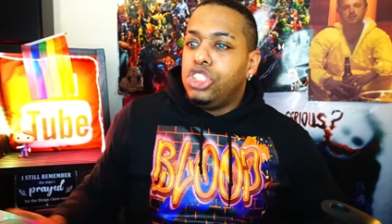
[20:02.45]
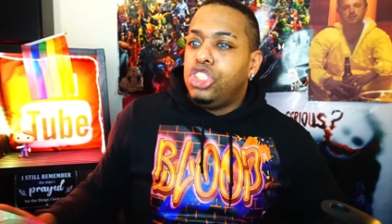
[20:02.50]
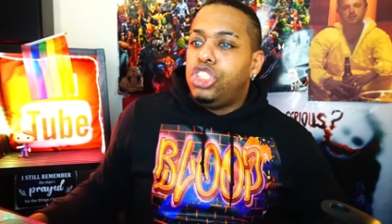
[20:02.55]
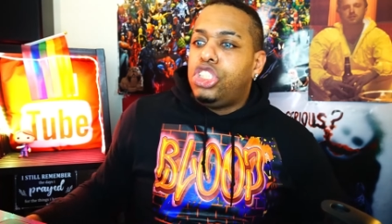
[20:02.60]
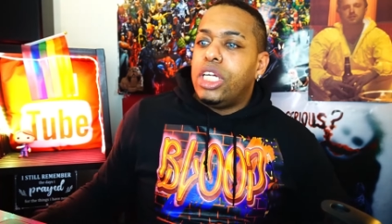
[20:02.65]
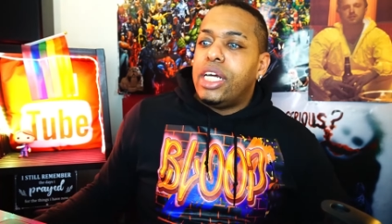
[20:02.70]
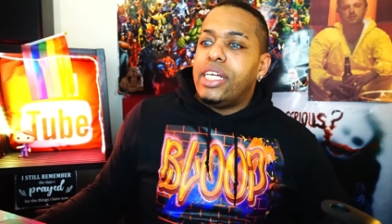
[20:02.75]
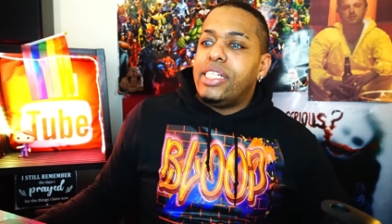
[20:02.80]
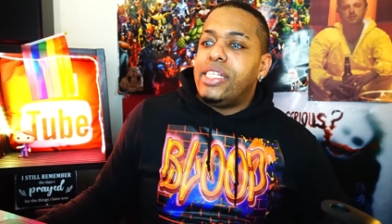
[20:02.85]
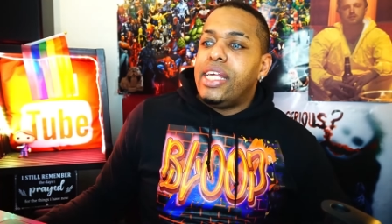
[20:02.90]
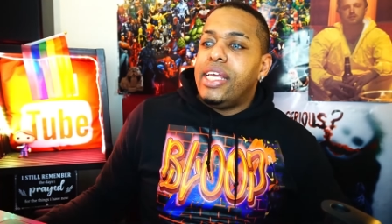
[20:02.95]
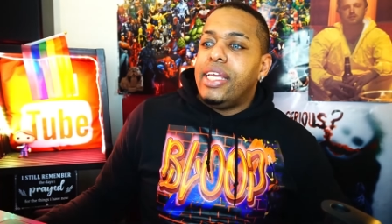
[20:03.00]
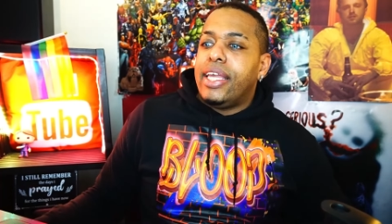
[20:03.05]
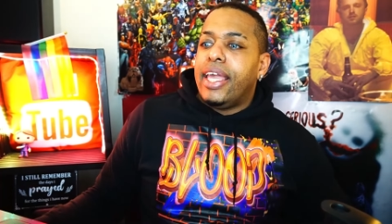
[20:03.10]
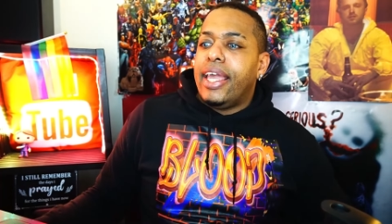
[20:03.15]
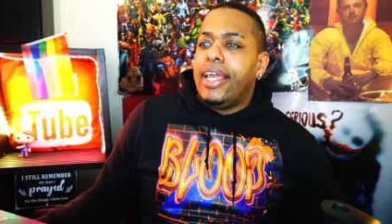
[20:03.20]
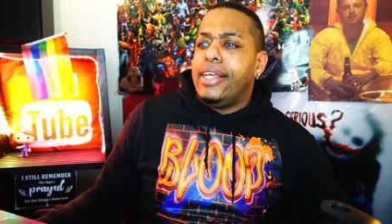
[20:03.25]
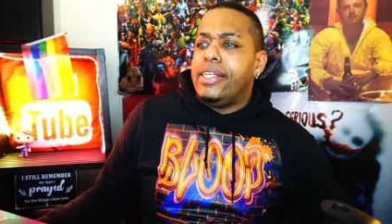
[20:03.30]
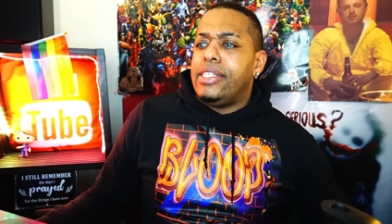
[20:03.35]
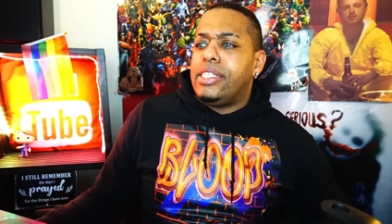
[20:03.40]
Just in
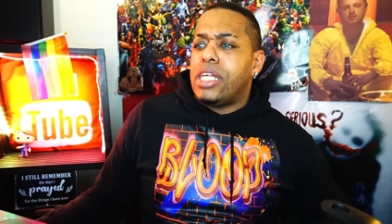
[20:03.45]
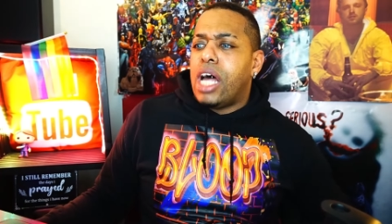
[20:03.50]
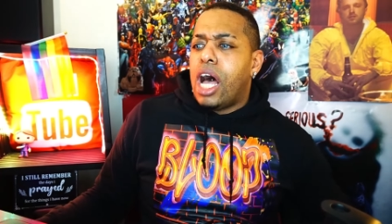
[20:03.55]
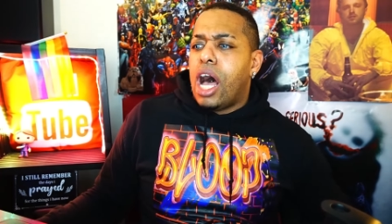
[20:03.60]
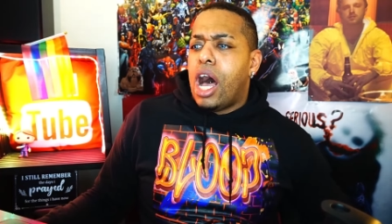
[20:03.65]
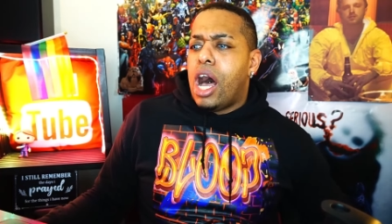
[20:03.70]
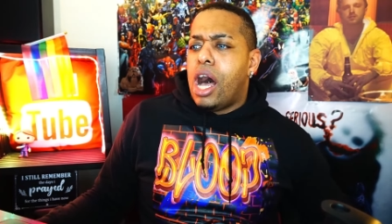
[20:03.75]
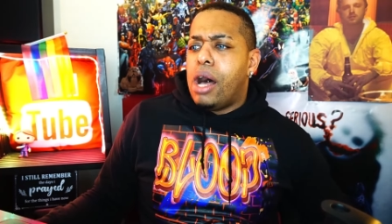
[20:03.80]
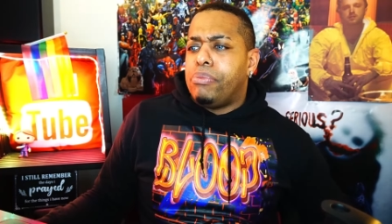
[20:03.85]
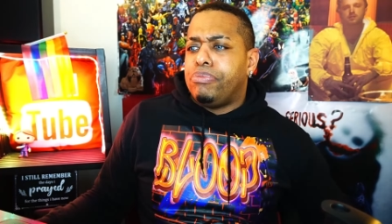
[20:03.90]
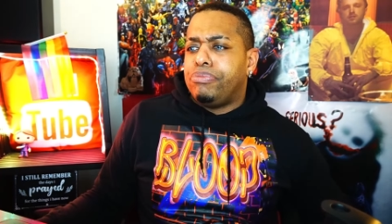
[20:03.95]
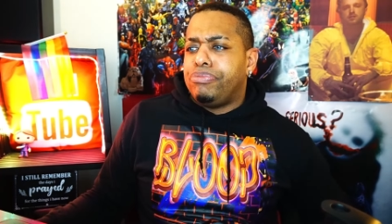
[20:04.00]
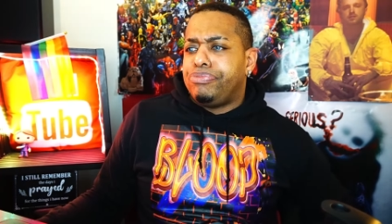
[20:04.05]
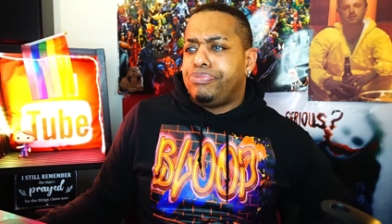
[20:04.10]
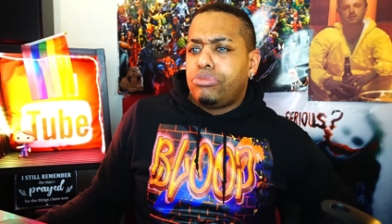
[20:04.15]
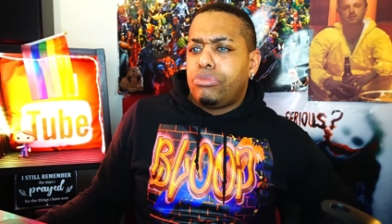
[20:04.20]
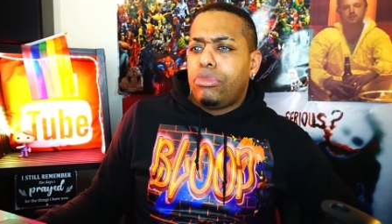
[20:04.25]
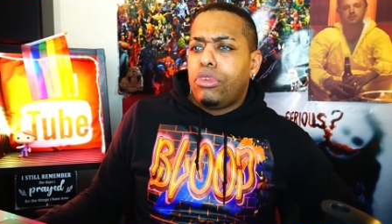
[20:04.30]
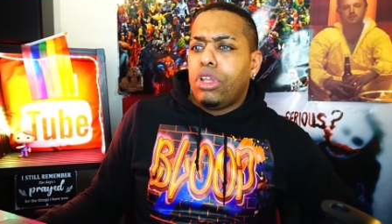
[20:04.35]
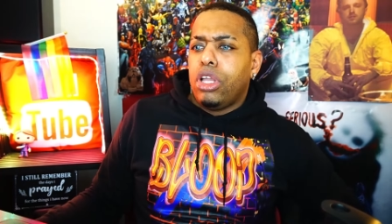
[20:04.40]
case
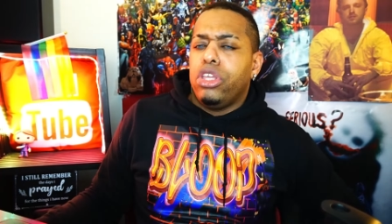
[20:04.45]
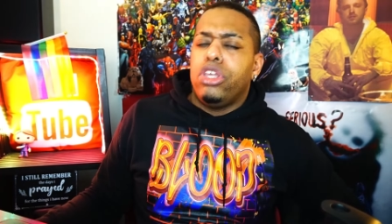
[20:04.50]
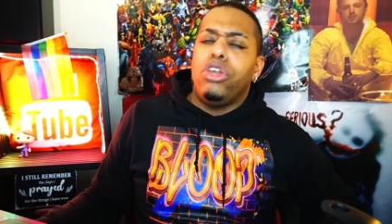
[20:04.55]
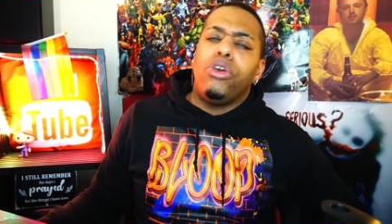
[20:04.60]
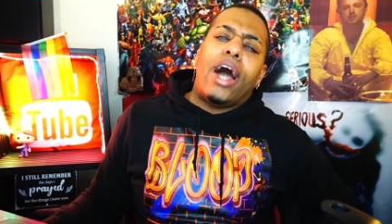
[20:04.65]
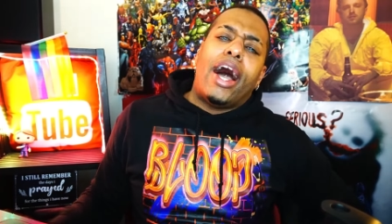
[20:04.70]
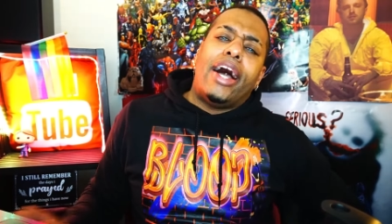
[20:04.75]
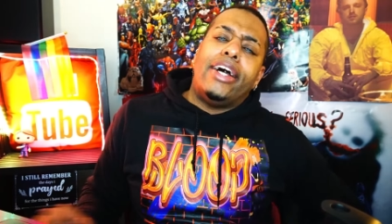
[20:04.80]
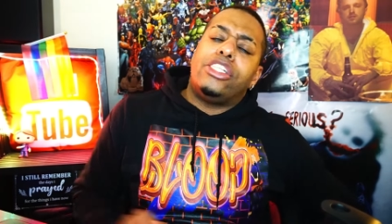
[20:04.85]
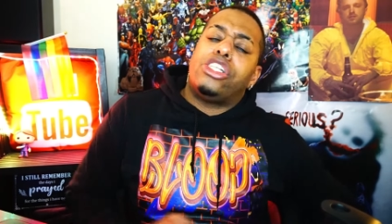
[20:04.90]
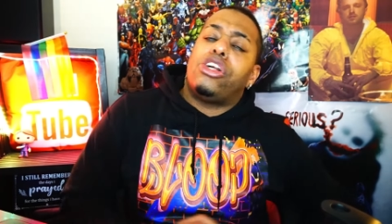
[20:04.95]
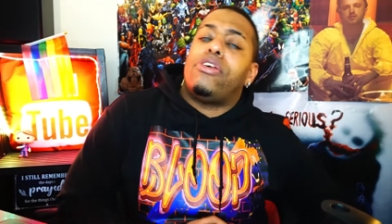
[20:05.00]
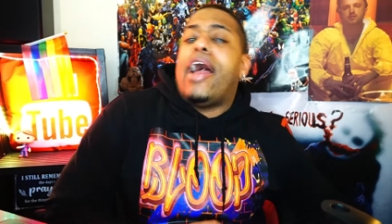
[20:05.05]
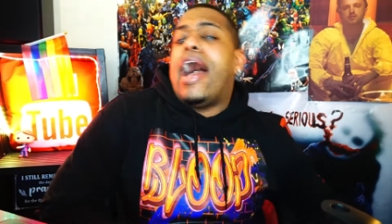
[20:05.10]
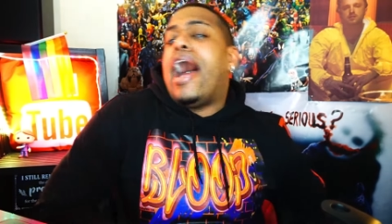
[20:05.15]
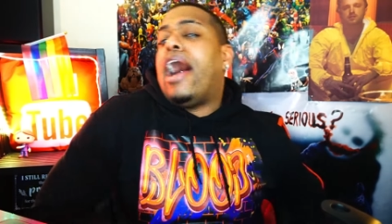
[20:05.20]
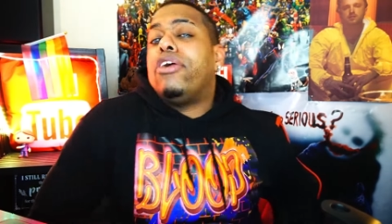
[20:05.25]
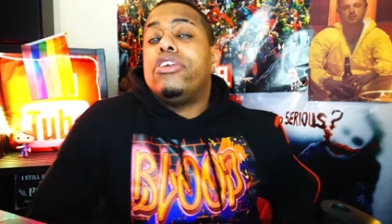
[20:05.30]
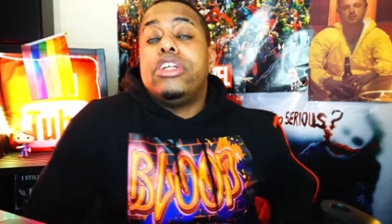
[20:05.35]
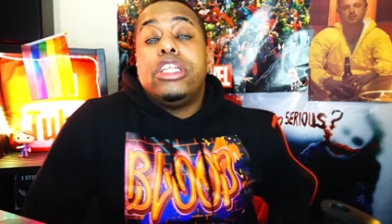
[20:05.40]
you guys are
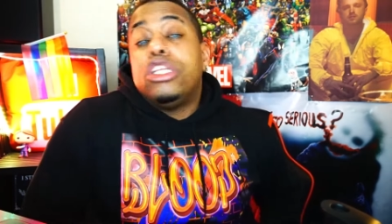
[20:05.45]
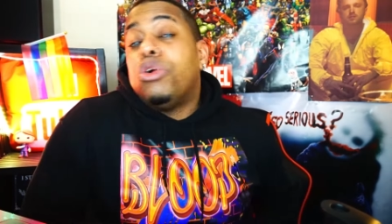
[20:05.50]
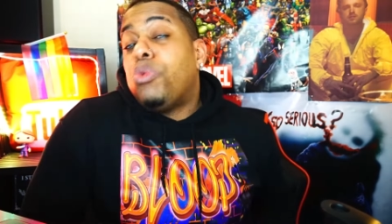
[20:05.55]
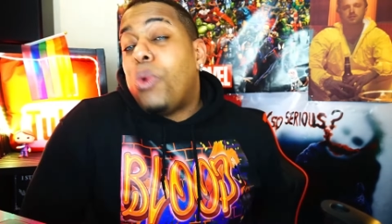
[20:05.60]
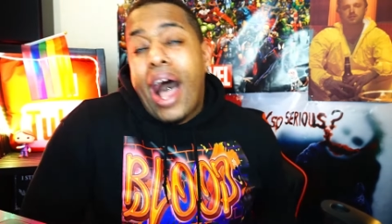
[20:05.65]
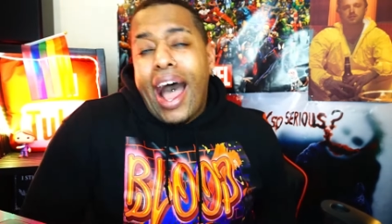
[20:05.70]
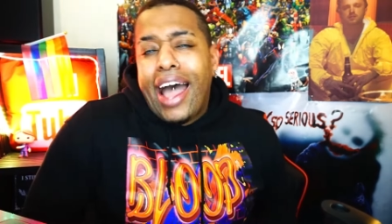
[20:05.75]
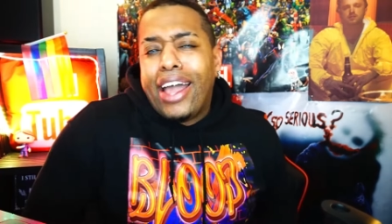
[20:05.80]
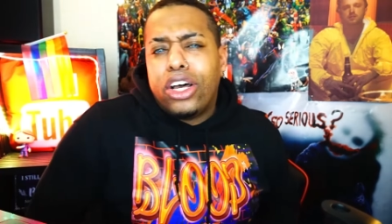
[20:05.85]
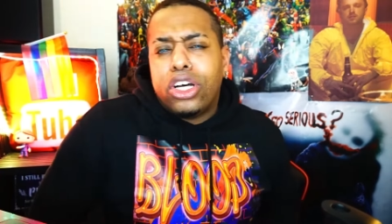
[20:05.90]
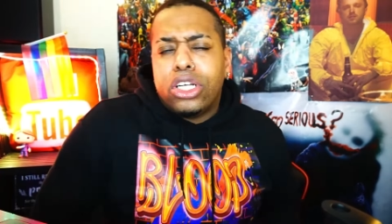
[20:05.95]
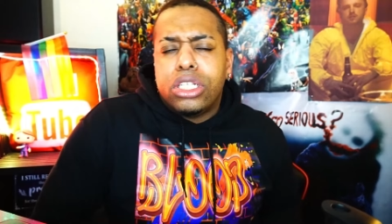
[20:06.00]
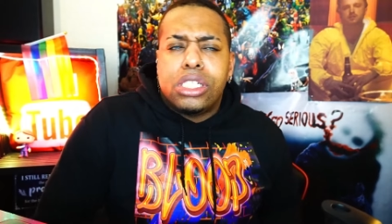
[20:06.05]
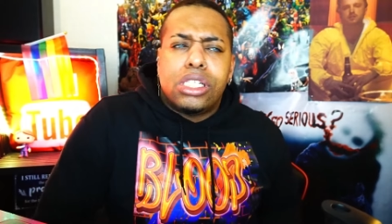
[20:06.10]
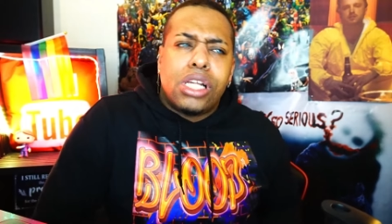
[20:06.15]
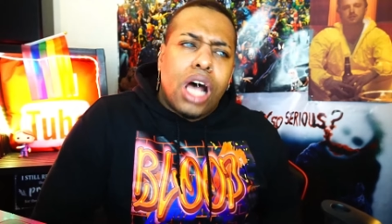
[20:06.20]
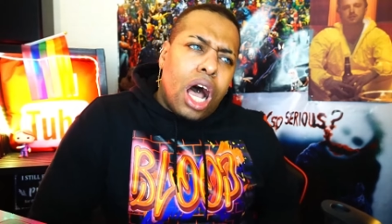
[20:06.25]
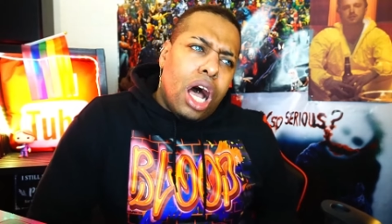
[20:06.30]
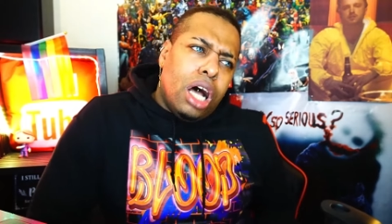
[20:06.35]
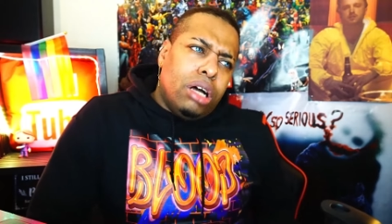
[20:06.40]
out in the
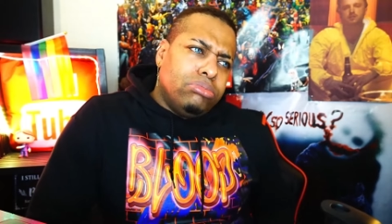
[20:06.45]
wild,